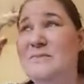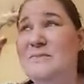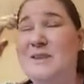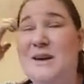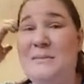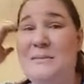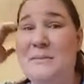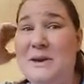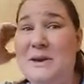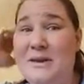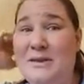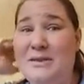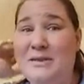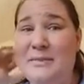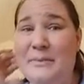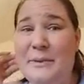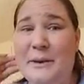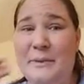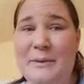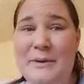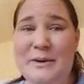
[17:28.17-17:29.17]
10 minutes,
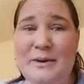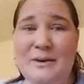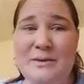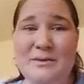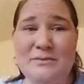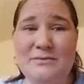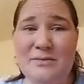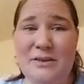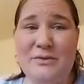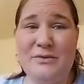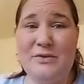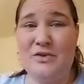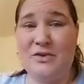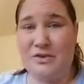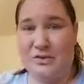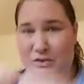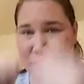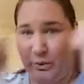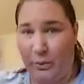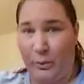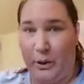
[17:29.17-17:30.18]
maybe, if you're
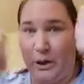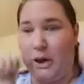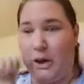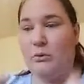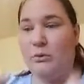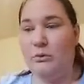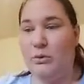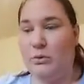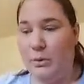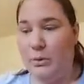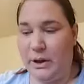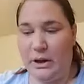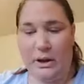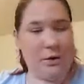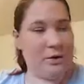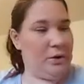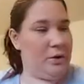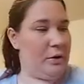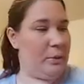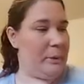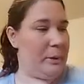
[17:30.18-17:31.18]
just doing it real quick,
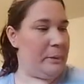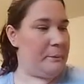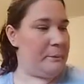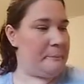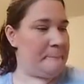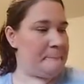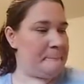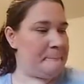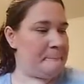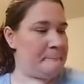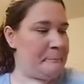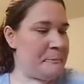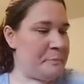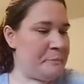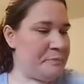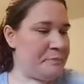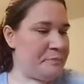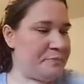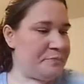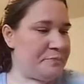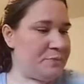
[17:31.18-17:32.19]
you know what I mean?
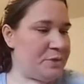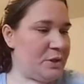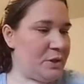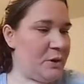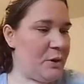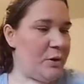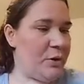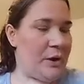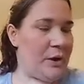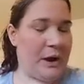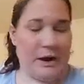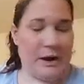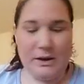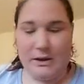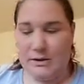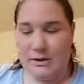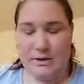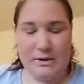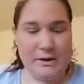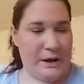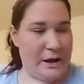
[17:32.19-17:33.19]
Alright,
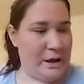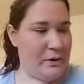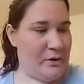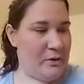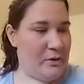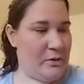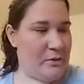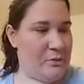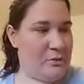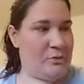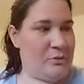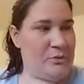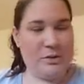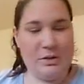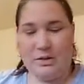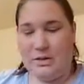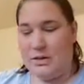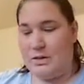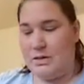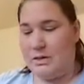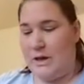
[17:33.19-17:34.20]
now,
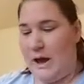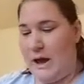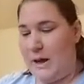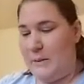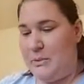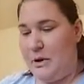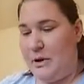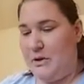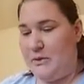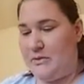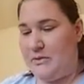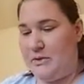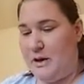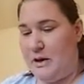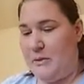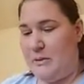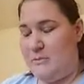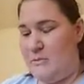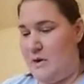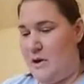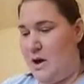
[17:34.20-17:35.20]
the eyebrows,
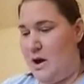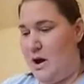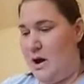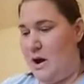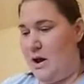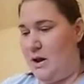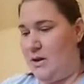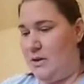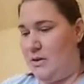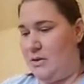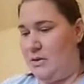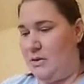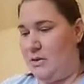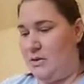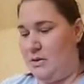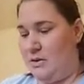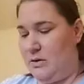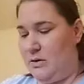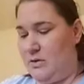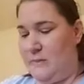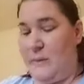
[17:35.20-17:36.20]
I'm not
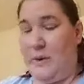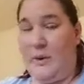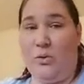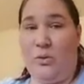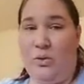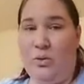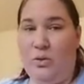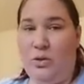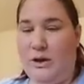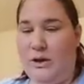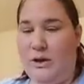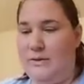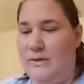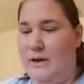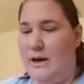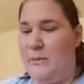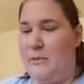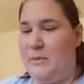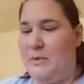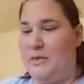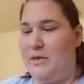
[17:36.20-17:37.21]
going to spend a whole lot of
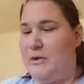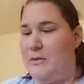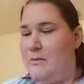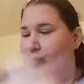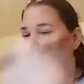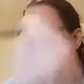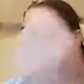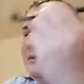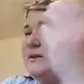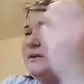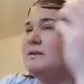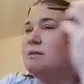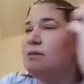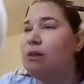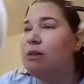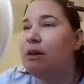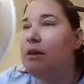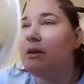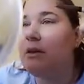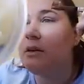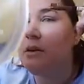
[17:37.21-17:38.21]
time on them,
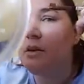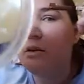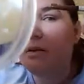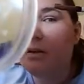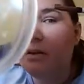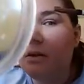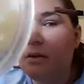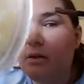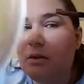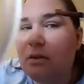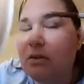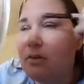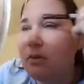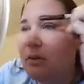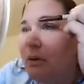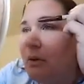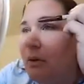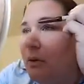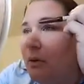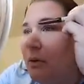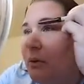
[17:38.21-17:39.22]
obviously.
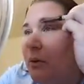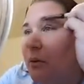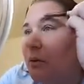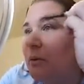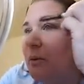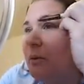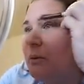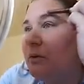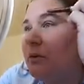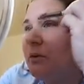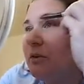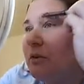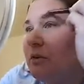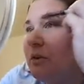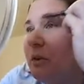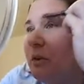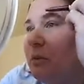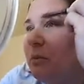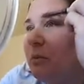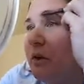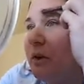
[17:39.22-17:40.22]
So, we're just
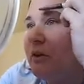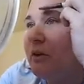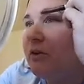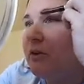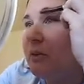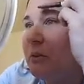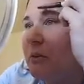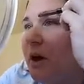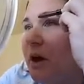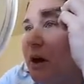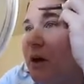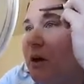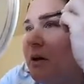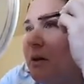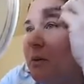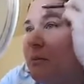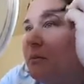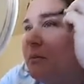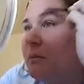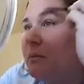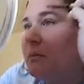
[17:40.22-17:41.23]
going to brush them
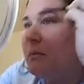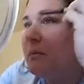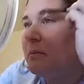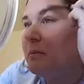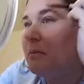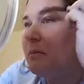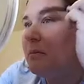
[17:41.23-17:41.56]
up, down,